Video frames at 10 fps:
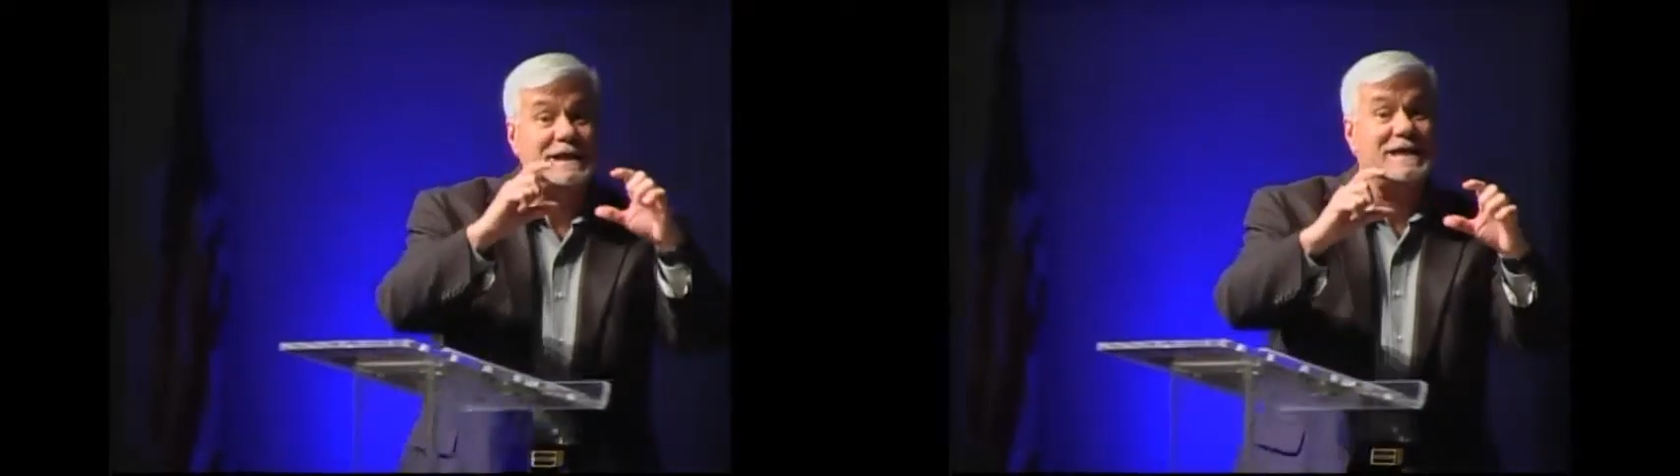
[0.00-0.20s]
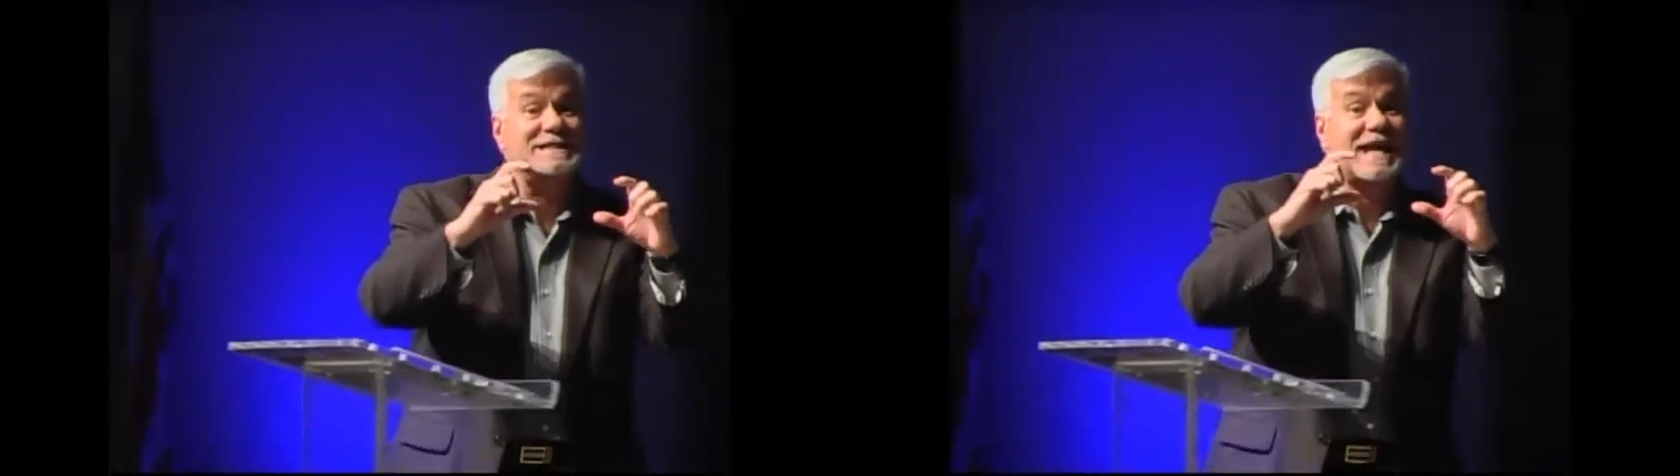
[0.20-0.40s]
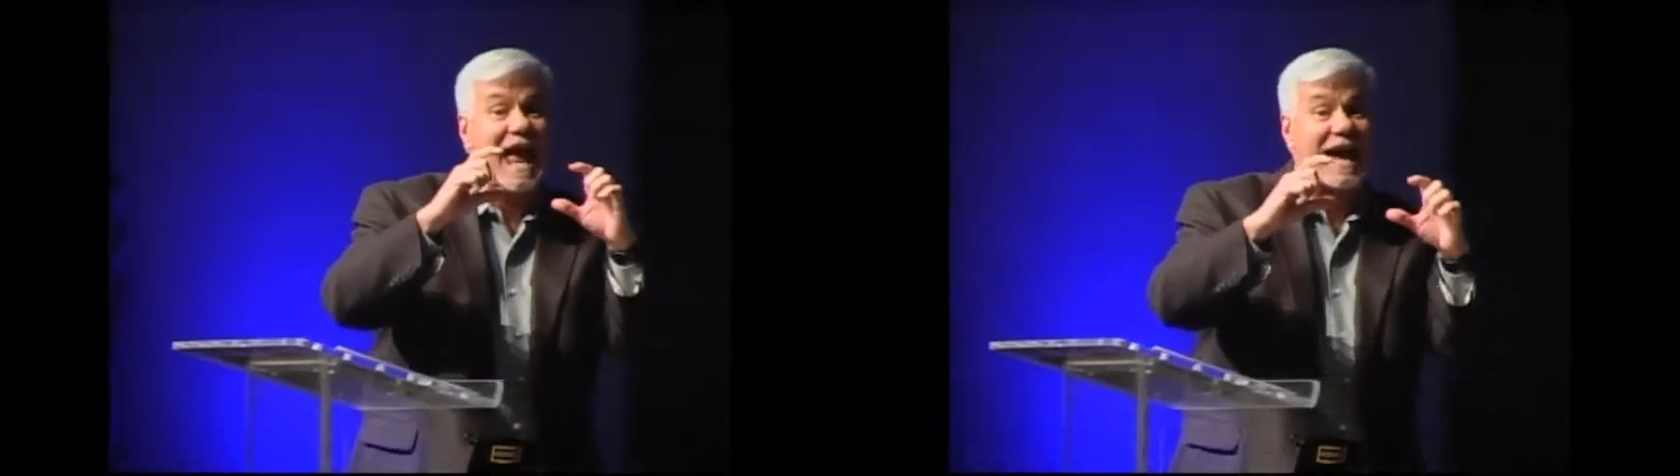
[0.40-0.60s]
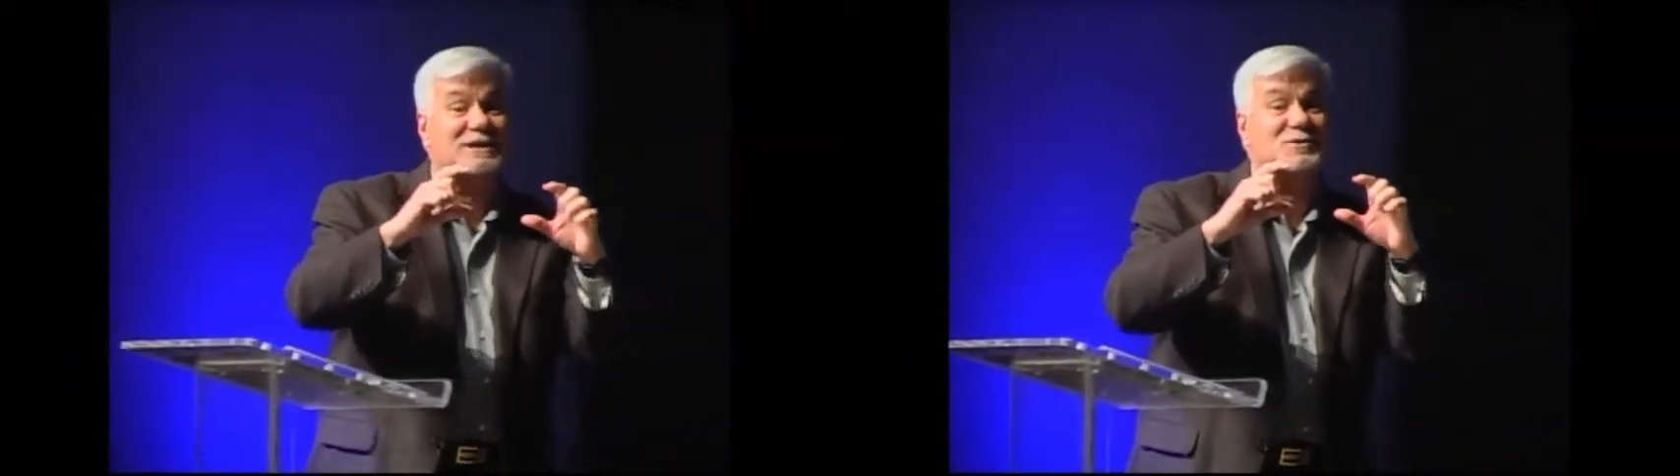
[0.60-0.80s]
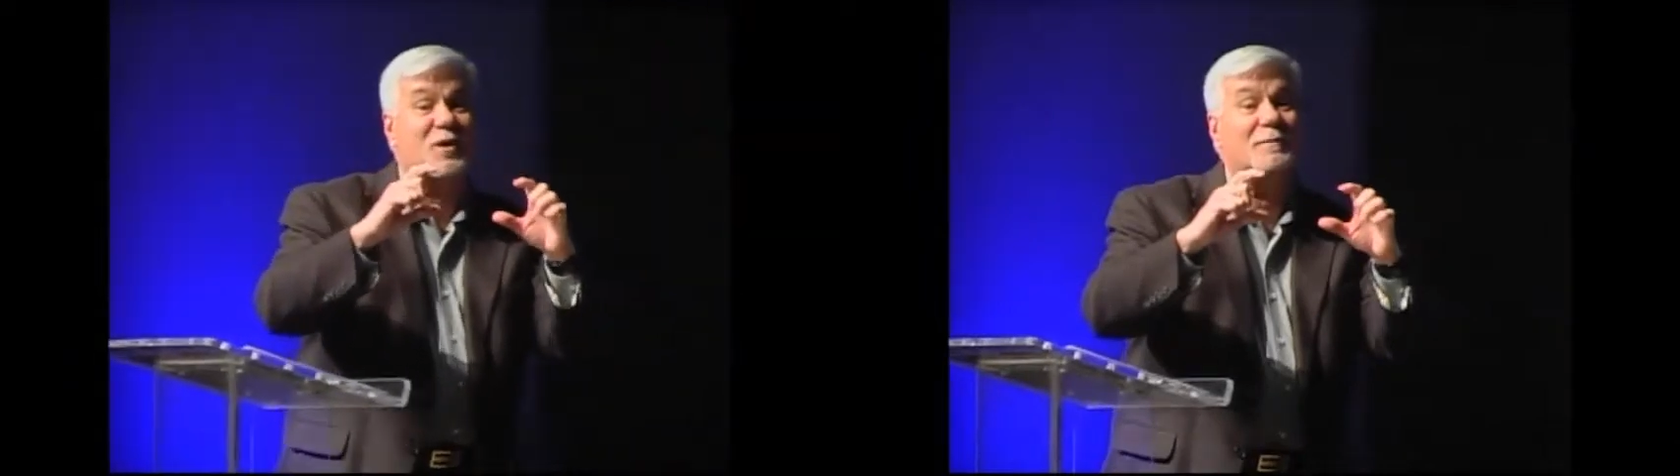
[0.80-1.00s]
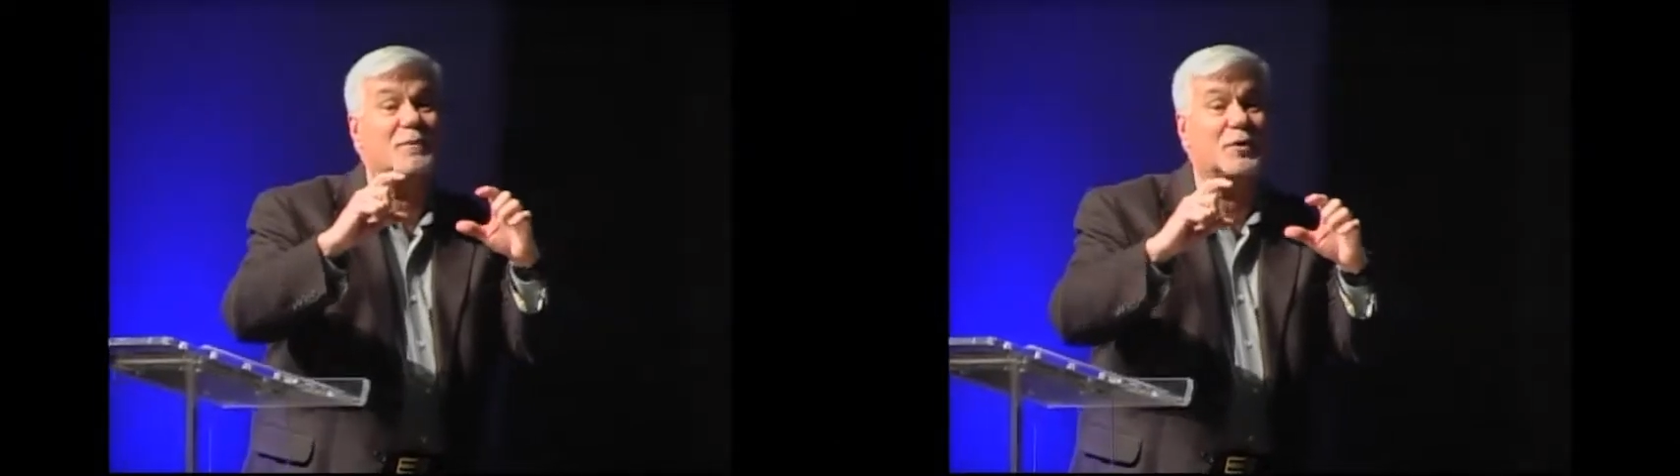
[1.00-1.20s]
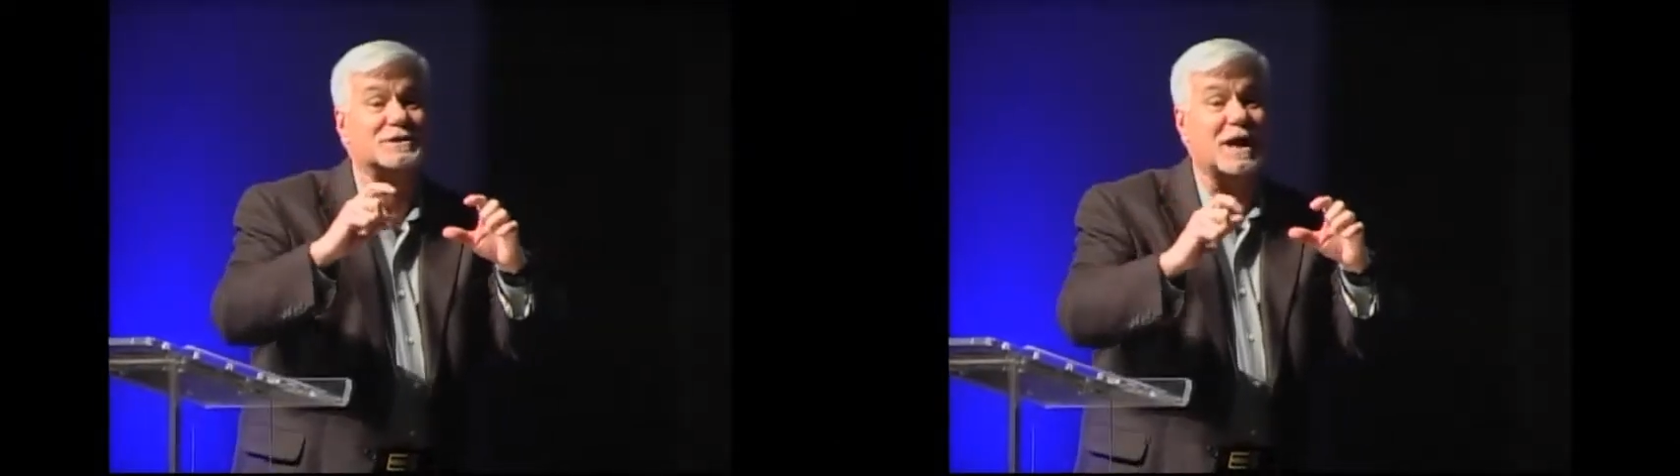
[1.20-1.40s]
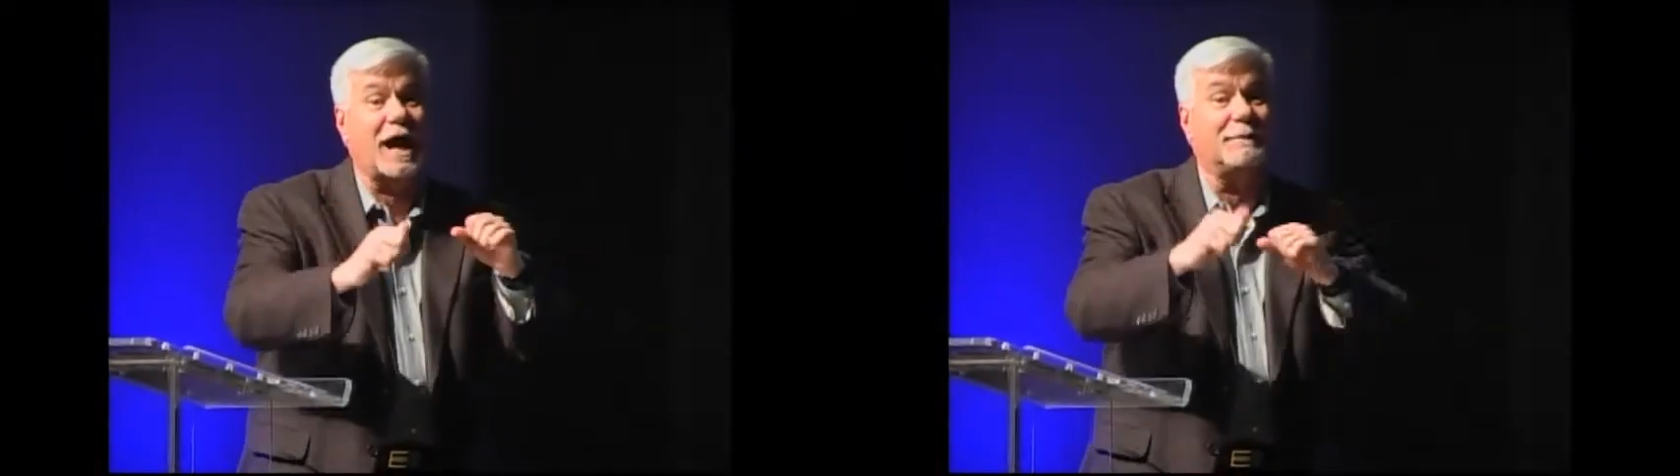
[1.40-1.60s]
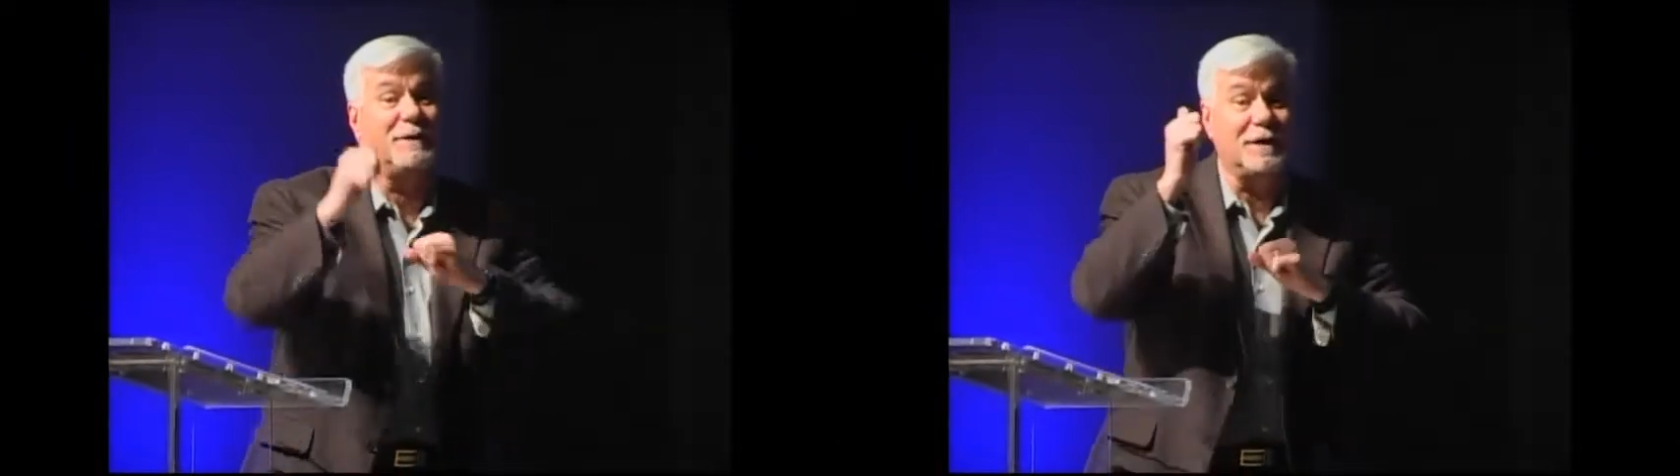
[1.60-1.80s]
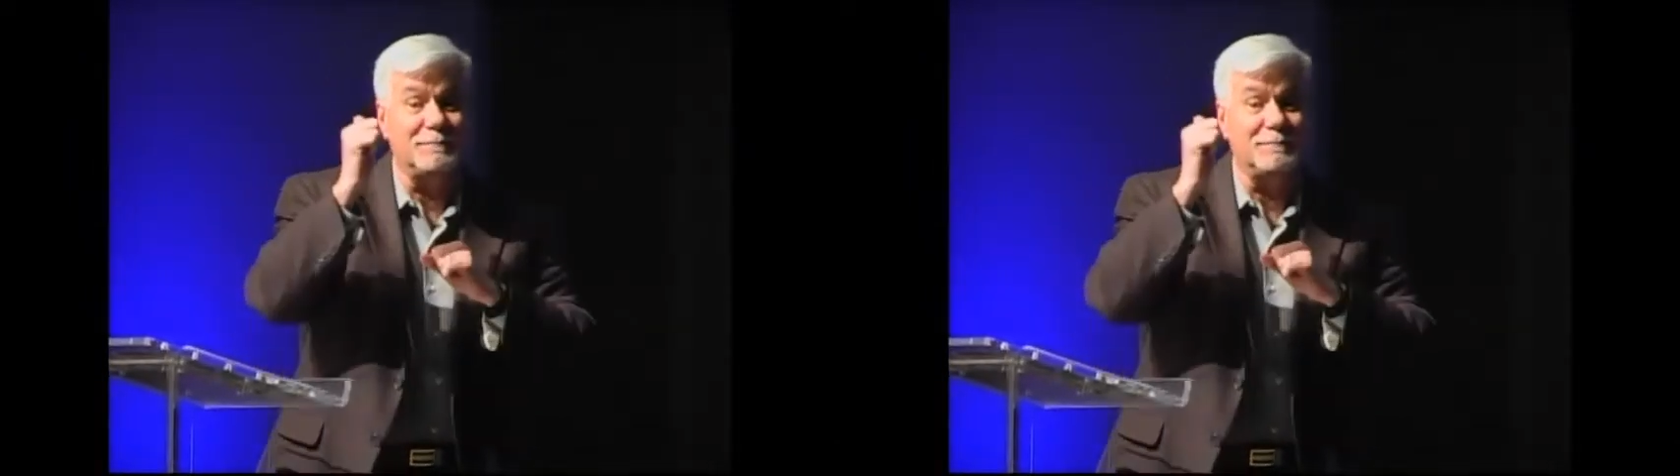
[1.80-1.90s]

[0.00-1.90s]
the text one more time